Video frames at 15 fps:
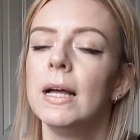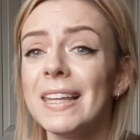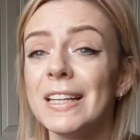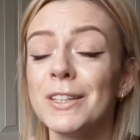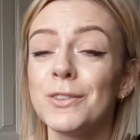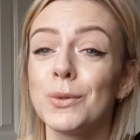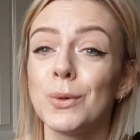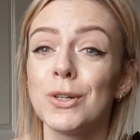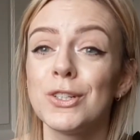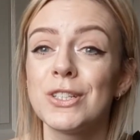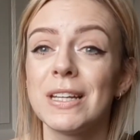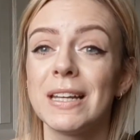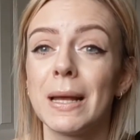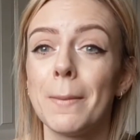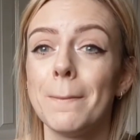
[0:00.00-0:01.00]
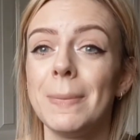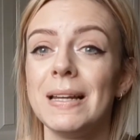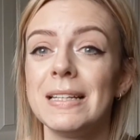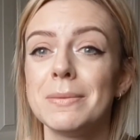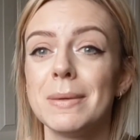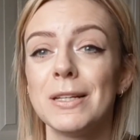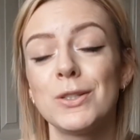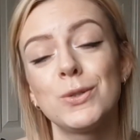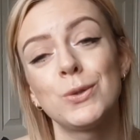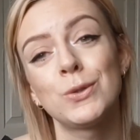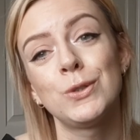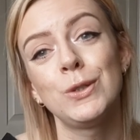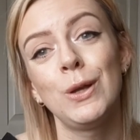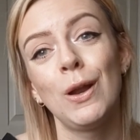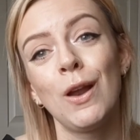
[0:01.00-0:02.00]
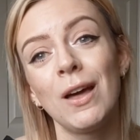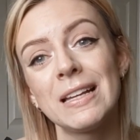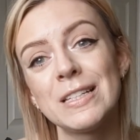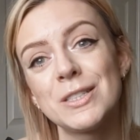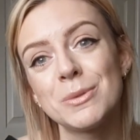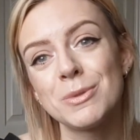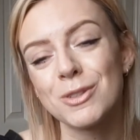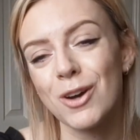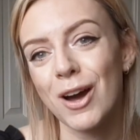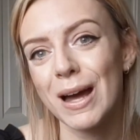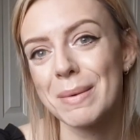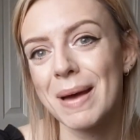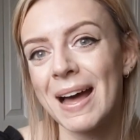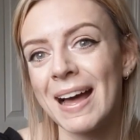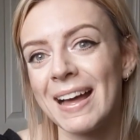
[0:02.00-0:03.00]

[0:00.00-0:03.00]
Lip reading: Thanks for watching. Please make sure to like and subscribe,